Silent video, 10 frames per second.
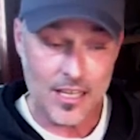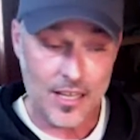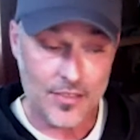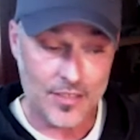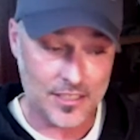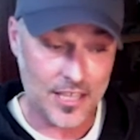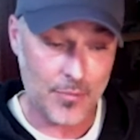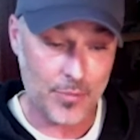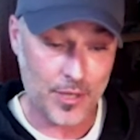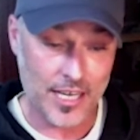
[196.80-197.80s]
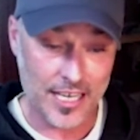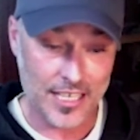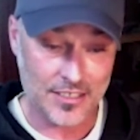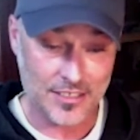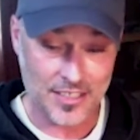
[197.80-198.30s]
this company
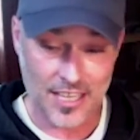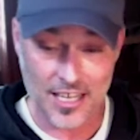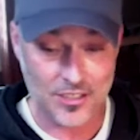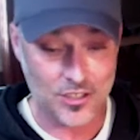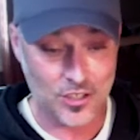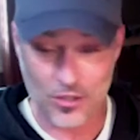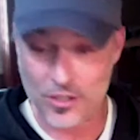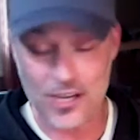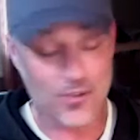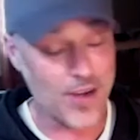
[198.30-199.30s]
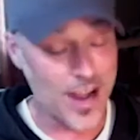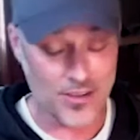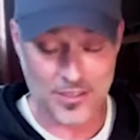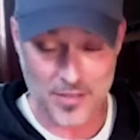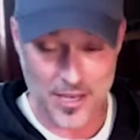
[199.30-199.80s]
and turned it
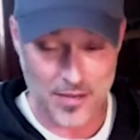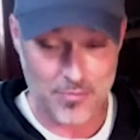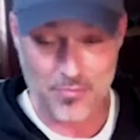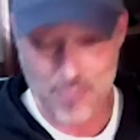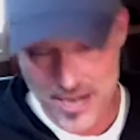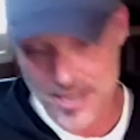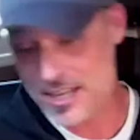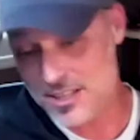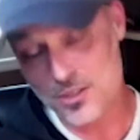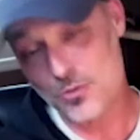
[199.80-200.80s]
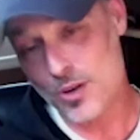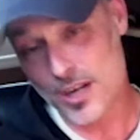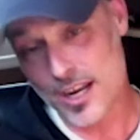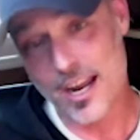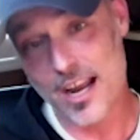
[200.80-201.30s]
around and made it into what
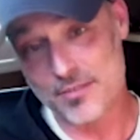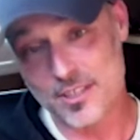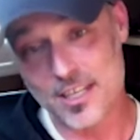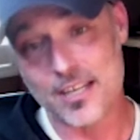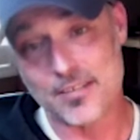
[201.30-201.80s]
I have today.